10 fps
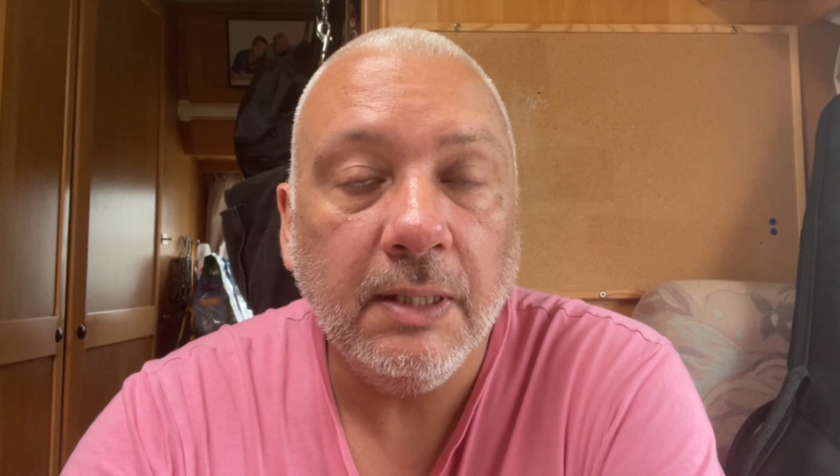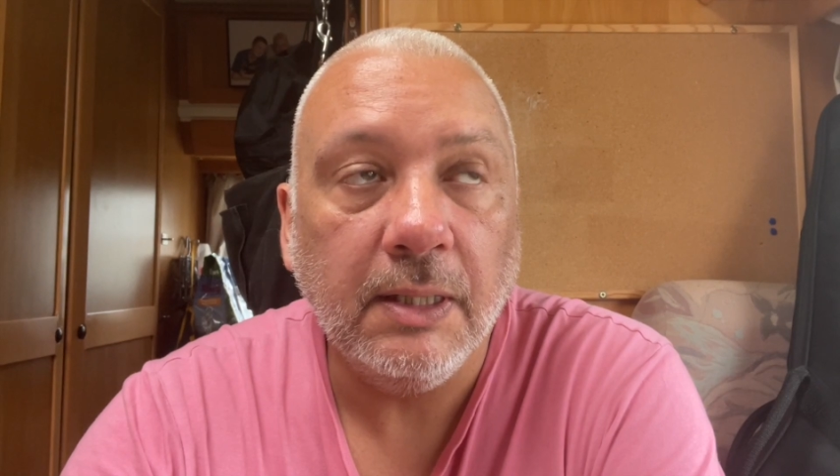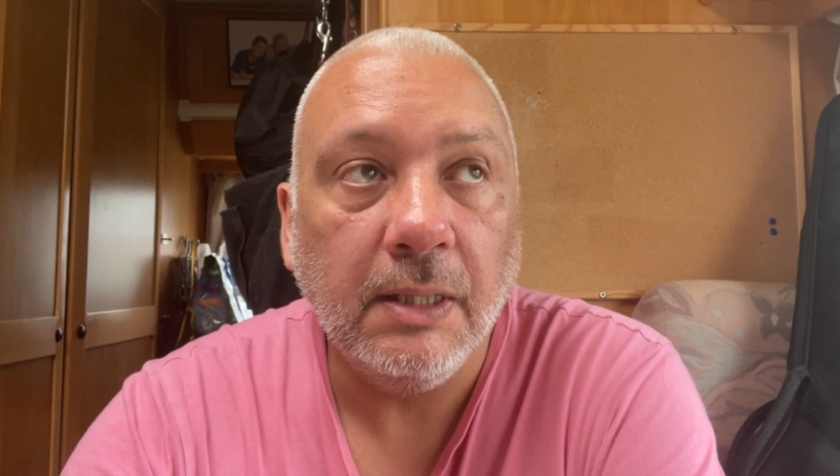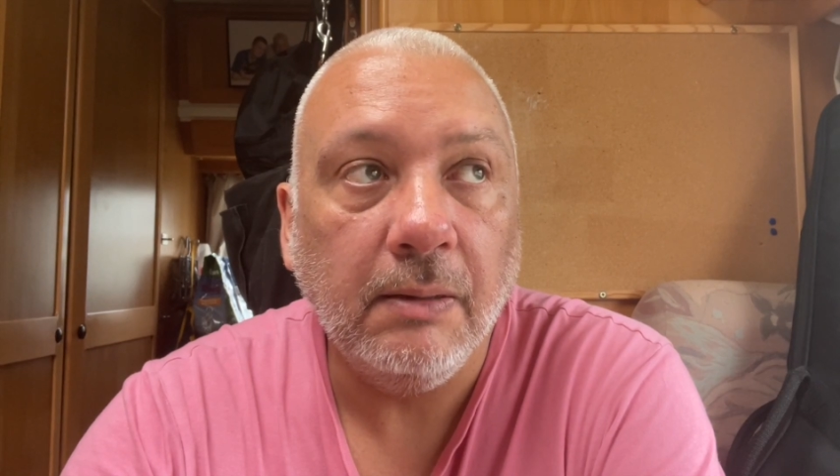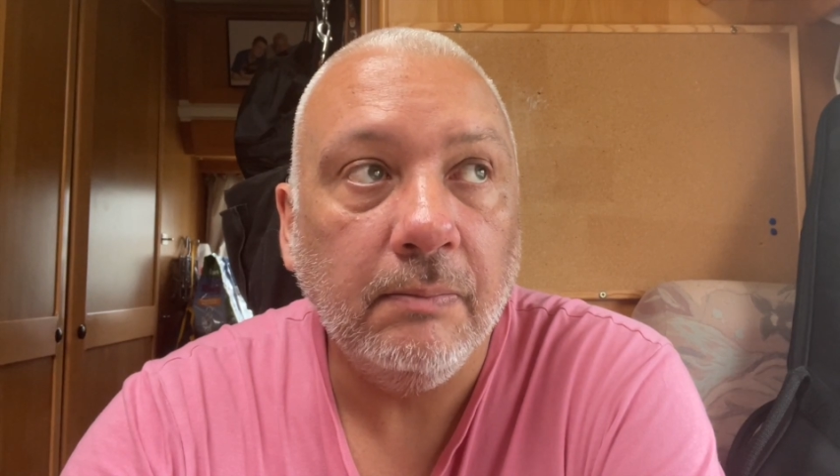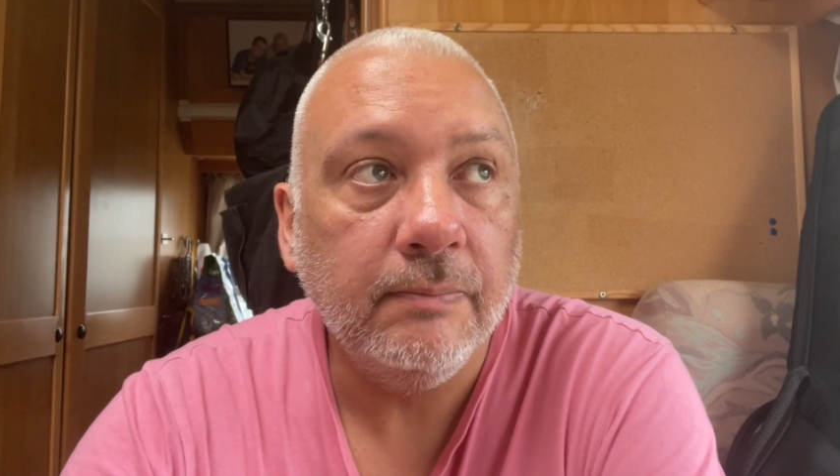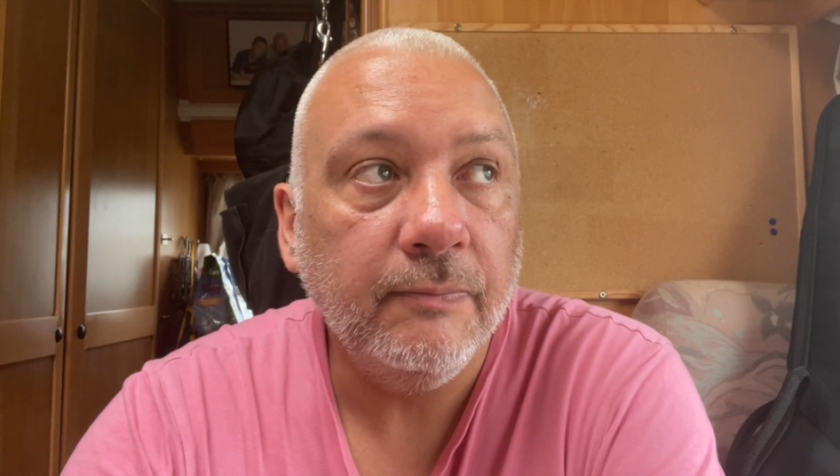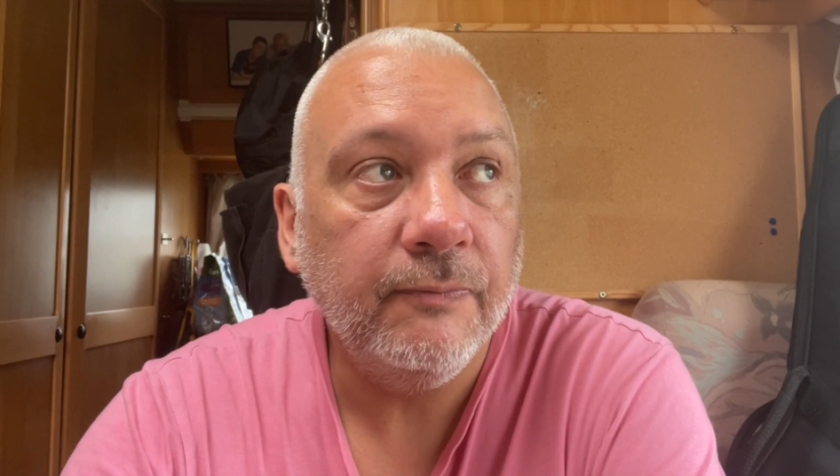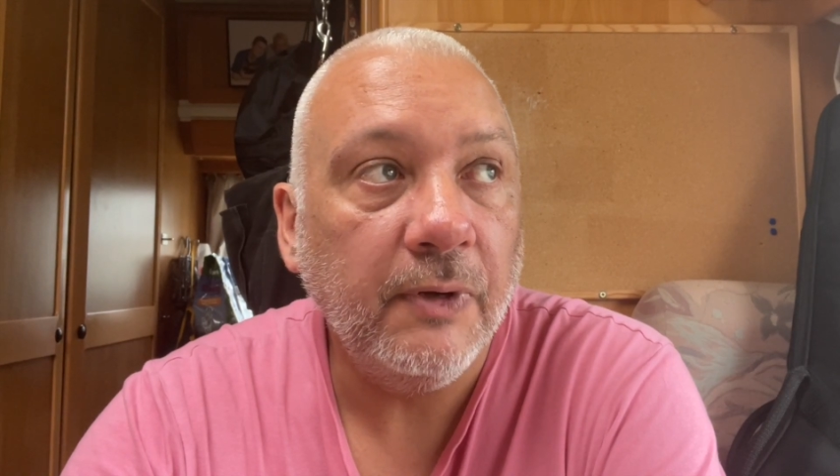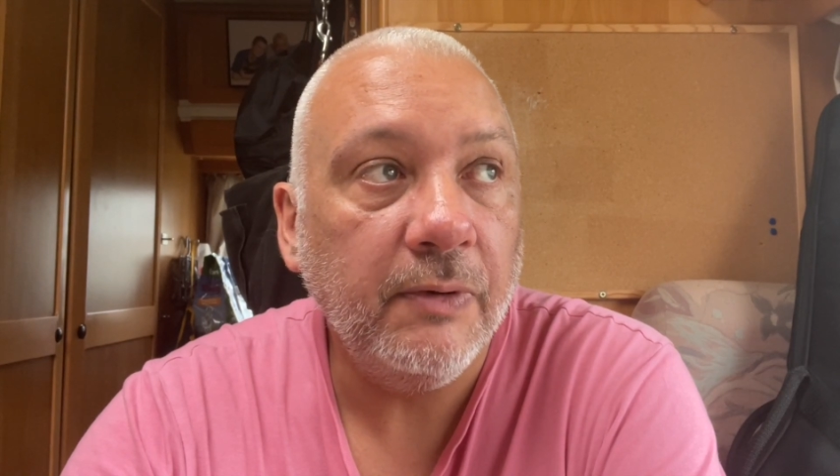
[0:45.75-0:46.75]

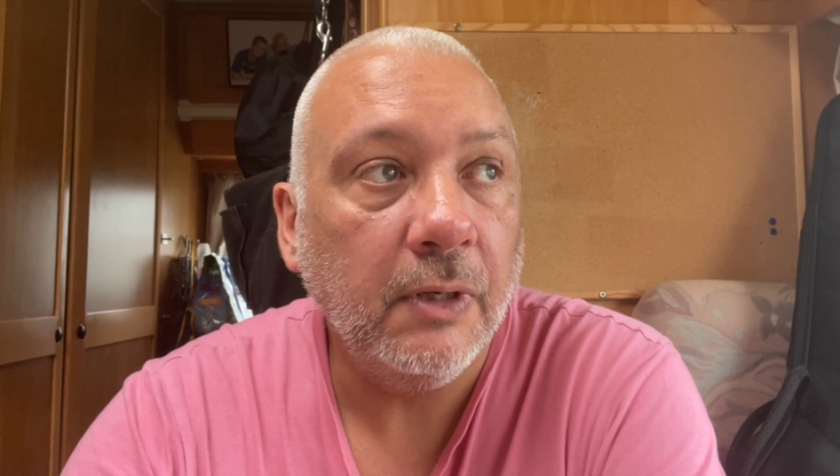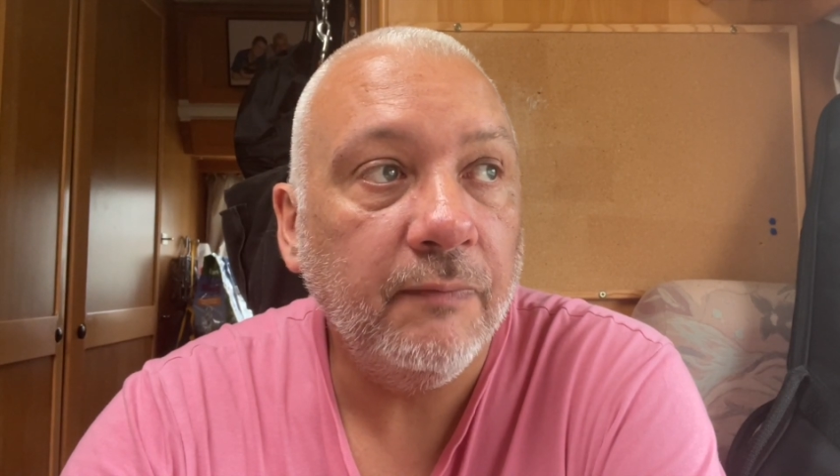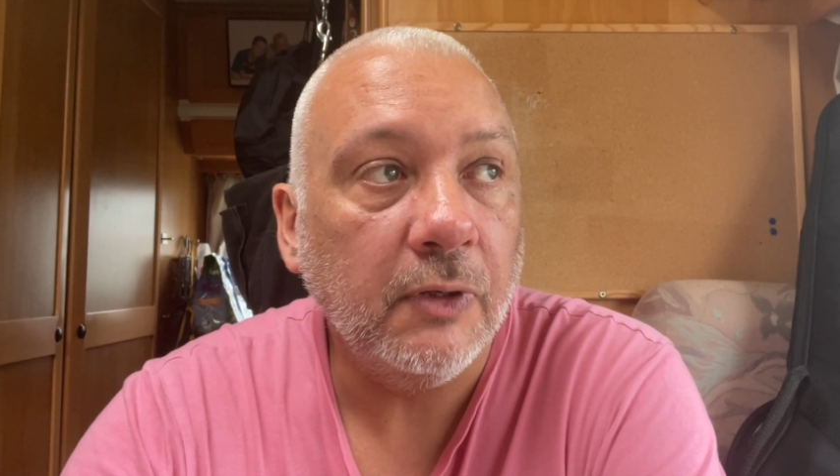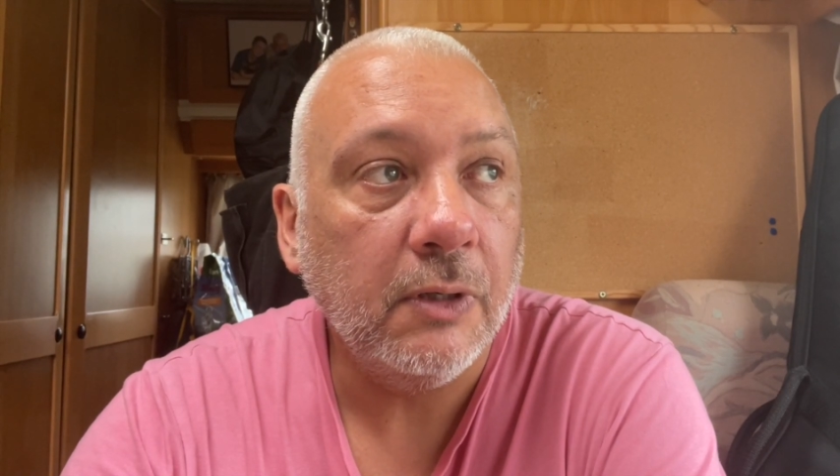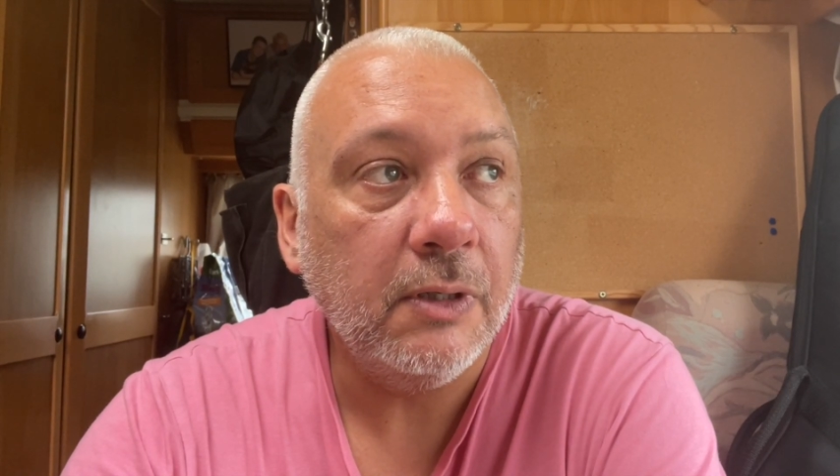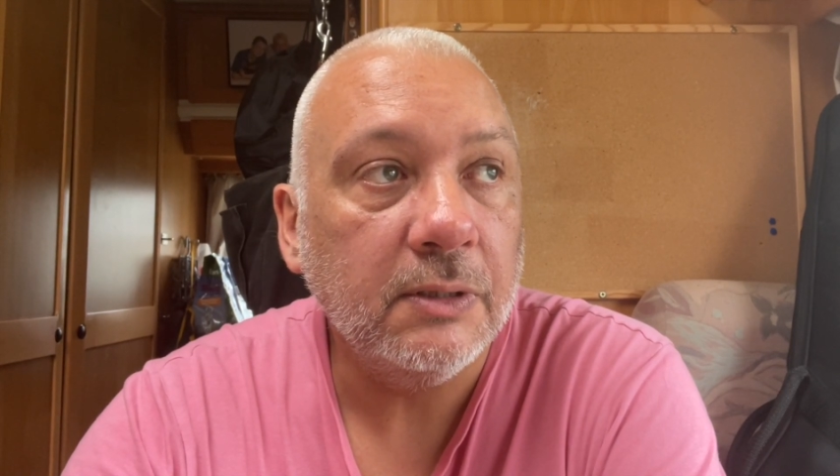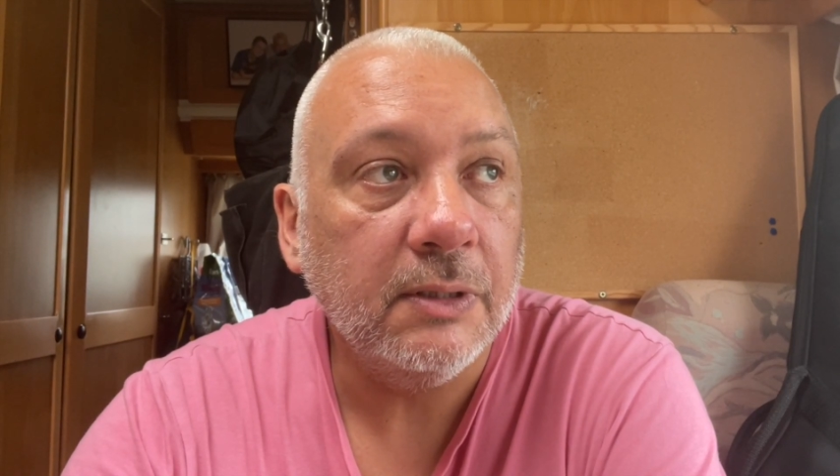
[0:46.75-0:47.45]
Very overcast